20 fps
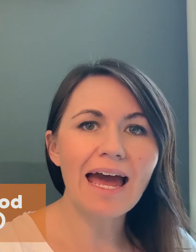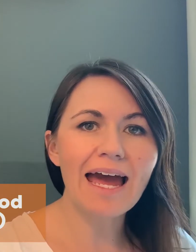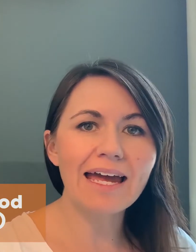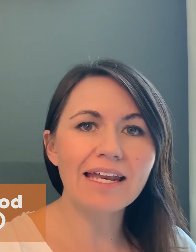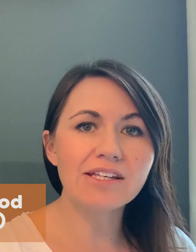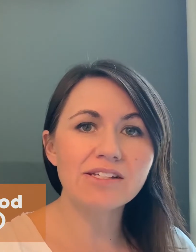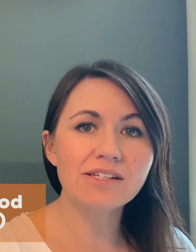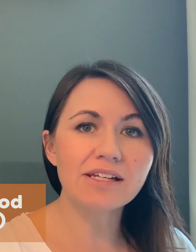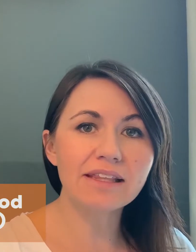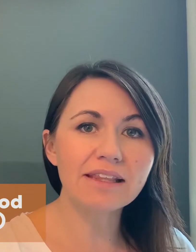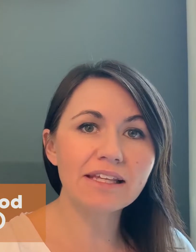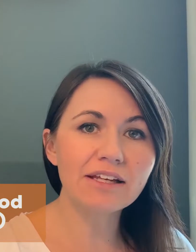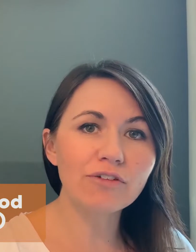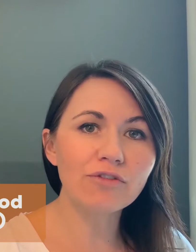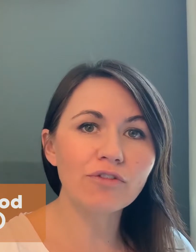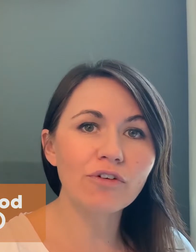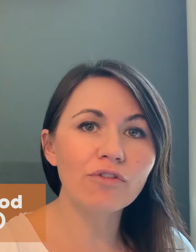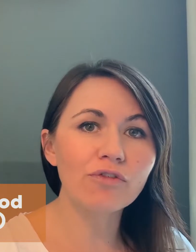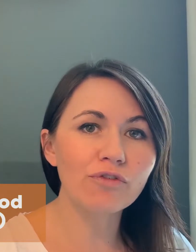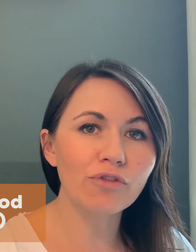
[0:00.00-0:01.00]
and to
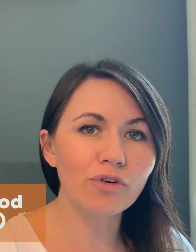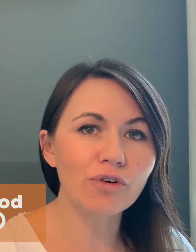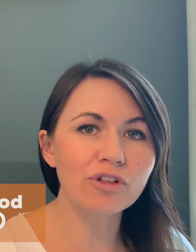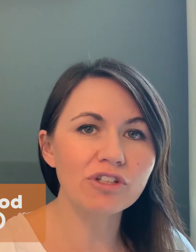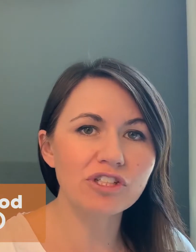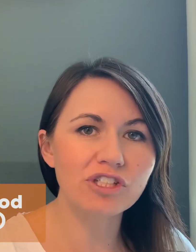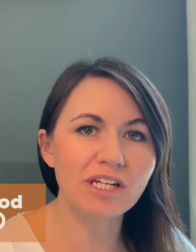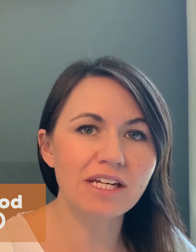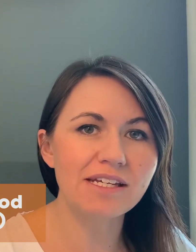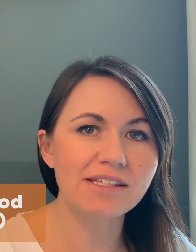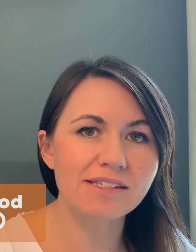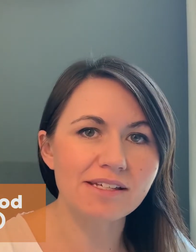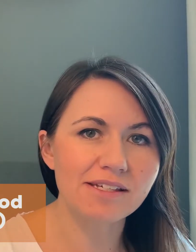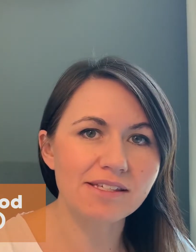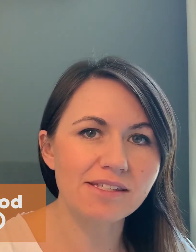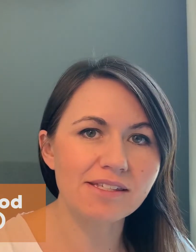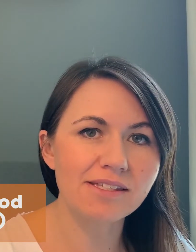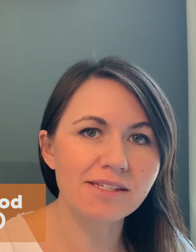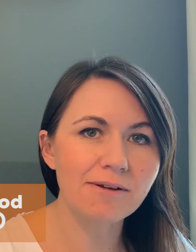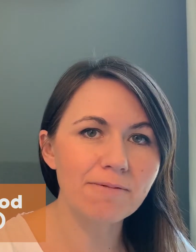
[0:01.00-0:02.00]
live for
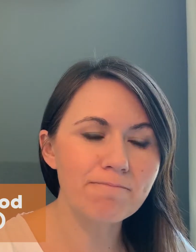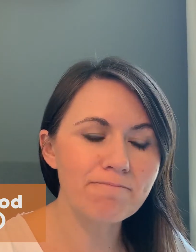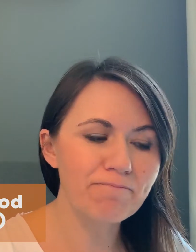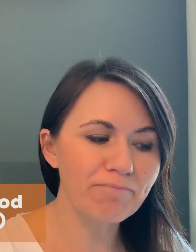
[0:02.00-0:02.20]
Jesus.